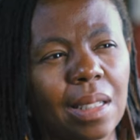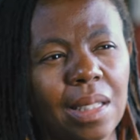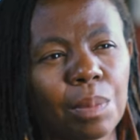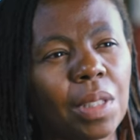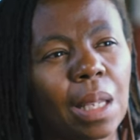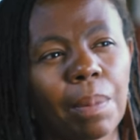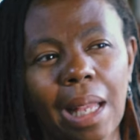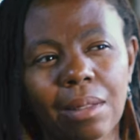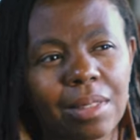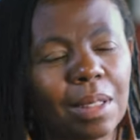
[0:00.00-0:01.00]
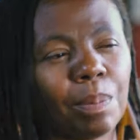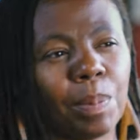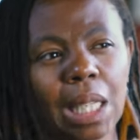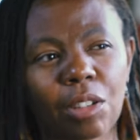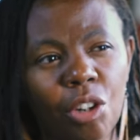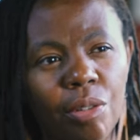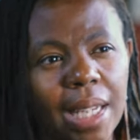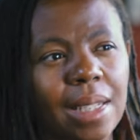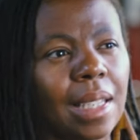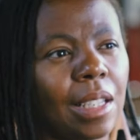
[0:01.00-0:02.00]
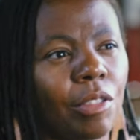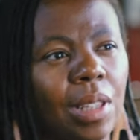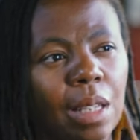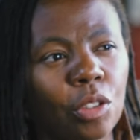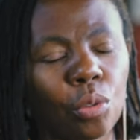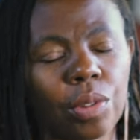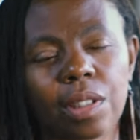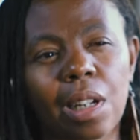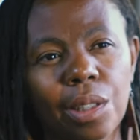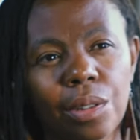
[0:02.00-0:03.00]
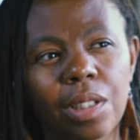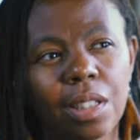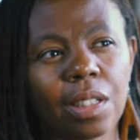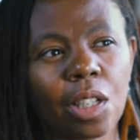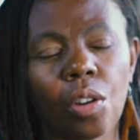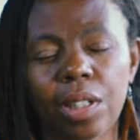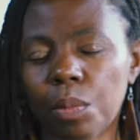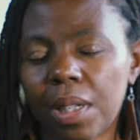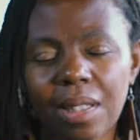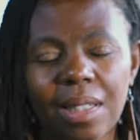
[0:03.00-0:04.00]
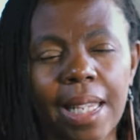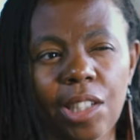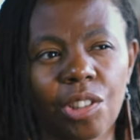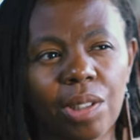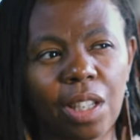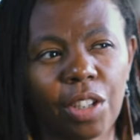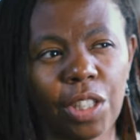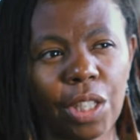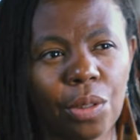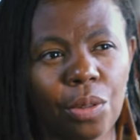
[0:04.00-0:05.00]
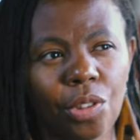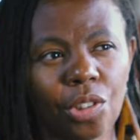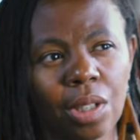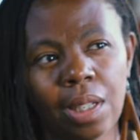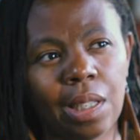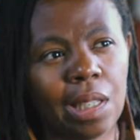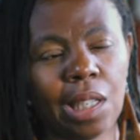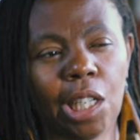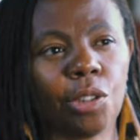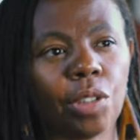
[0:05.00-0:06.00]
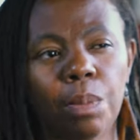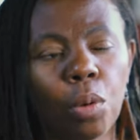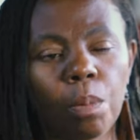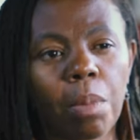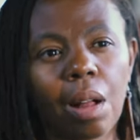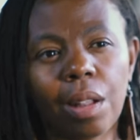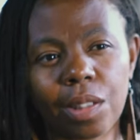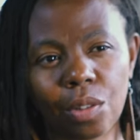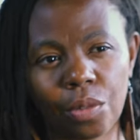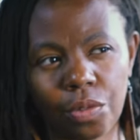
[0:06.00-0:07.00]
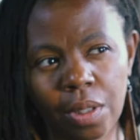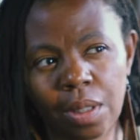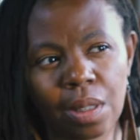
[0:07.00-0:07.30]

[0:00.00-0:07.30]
there's something about creating that draws us close to, to God as well as nature. I think a huge hugely important parts of